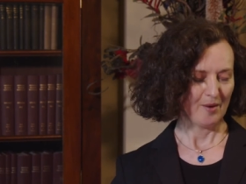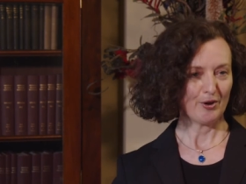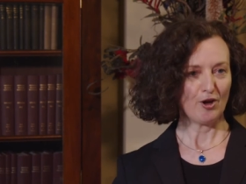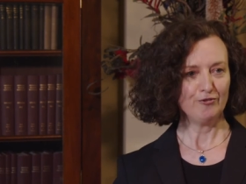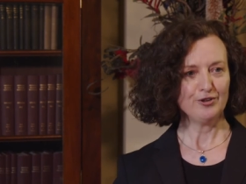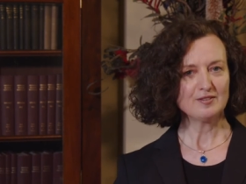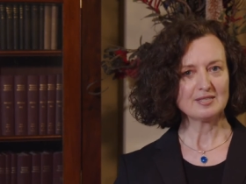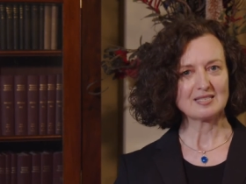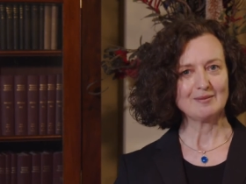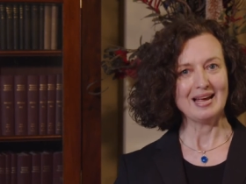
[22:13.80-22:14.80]
But our food
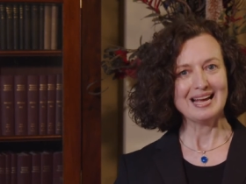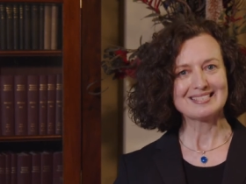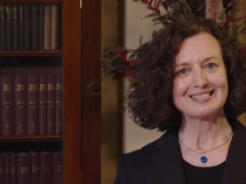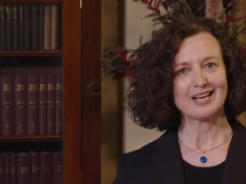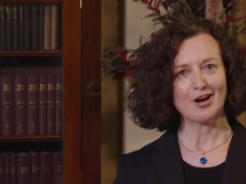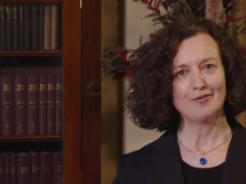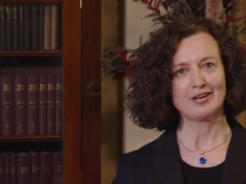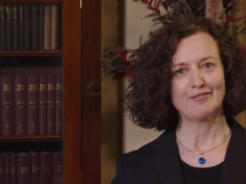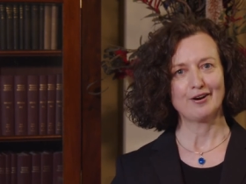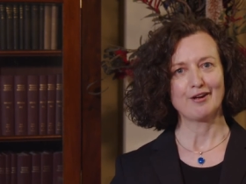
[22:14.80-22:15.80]
system isn't
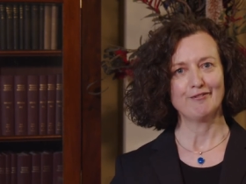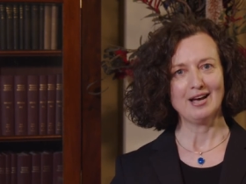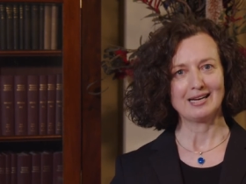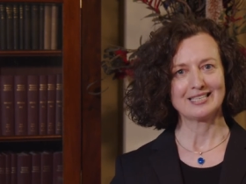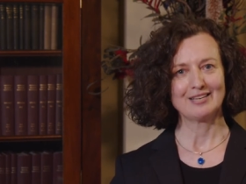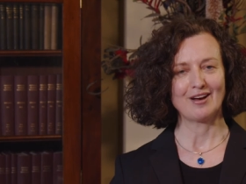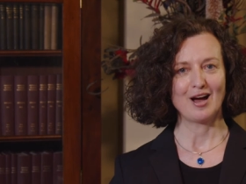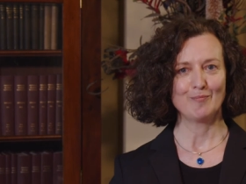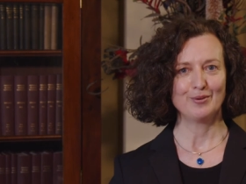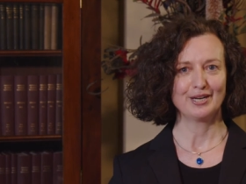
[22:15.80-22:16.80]
currently very effective
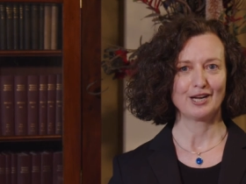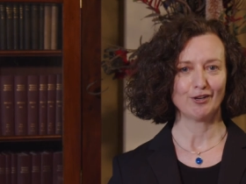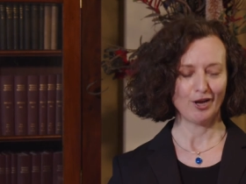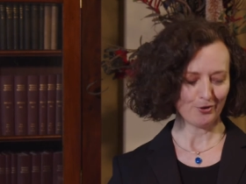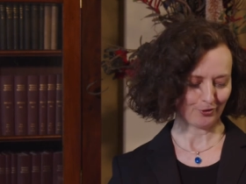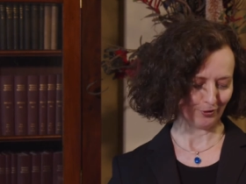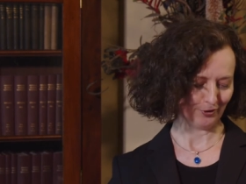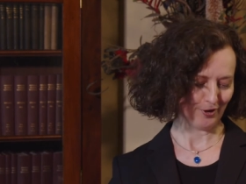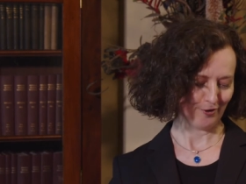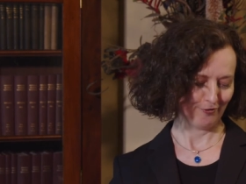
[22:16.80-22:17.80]
at bringing
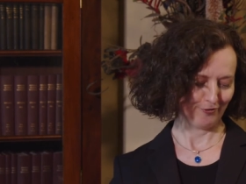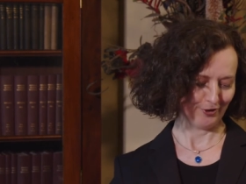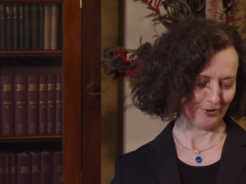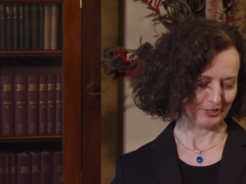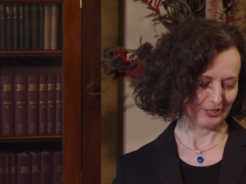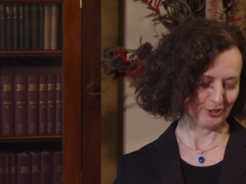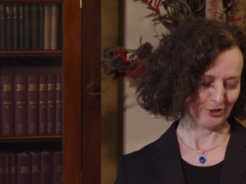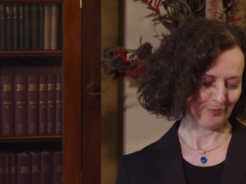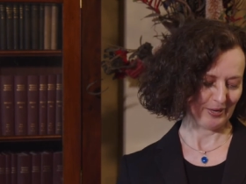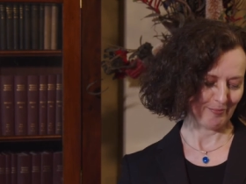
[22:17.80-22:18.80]
local food
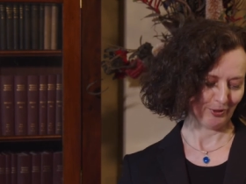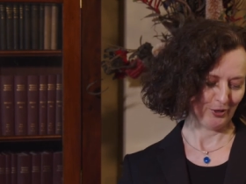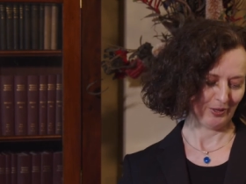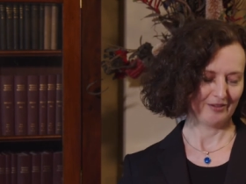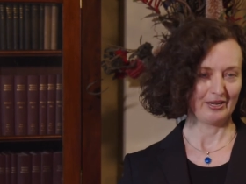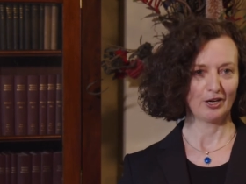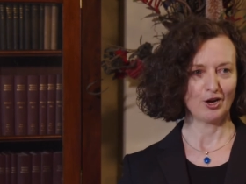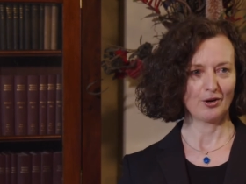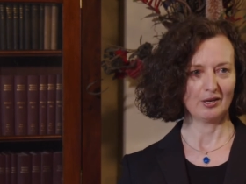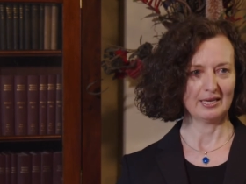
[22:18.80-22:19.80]
to people who are living
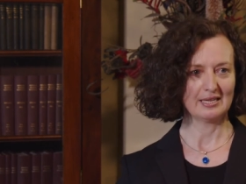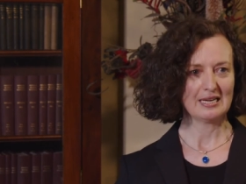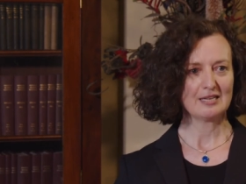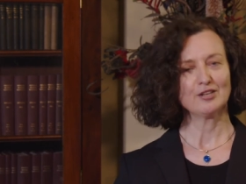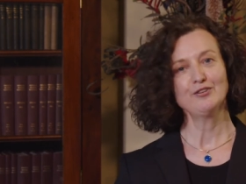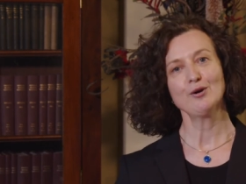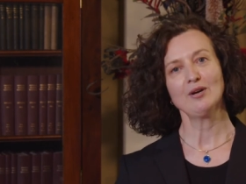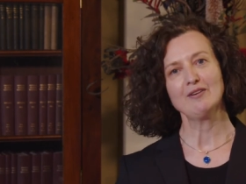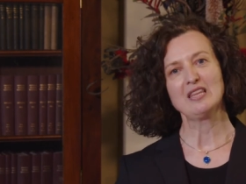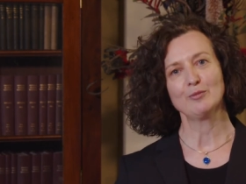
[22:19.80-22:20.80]
locally. So if you
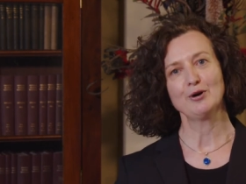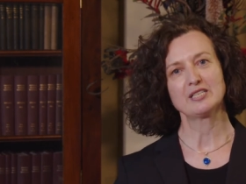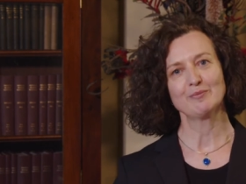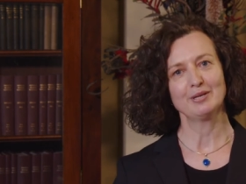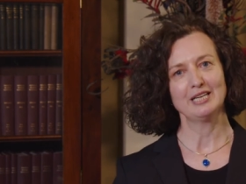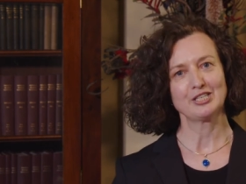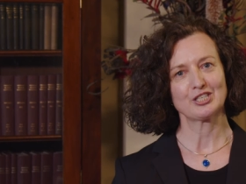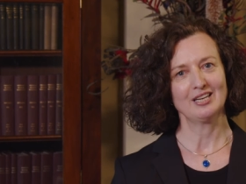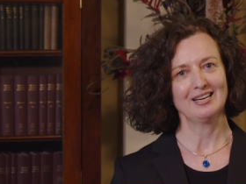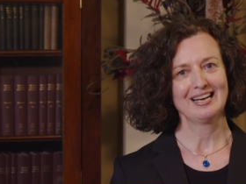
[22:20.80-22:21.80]
live in the Mornington
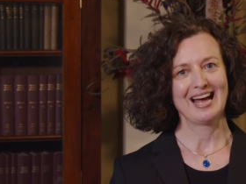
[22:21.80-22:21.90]
Peninsula